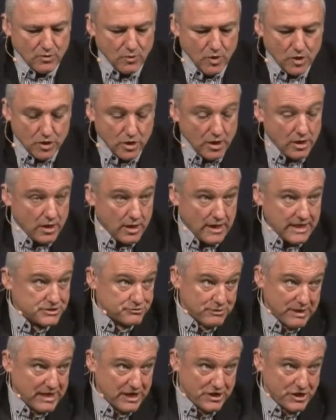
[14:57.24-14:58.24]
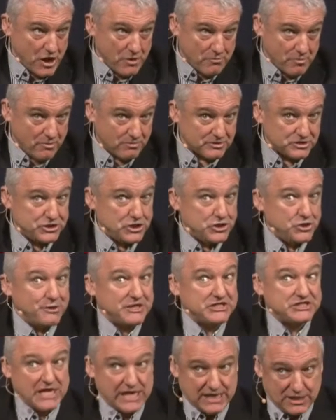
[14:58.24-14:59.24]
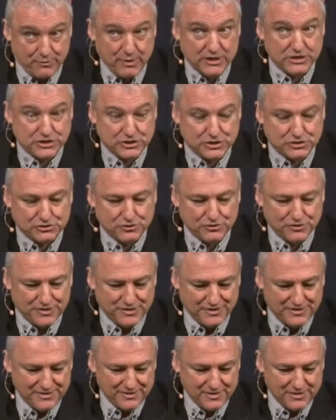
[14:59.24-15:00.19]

Well, Israel had no problem. She knew exactly where she stood.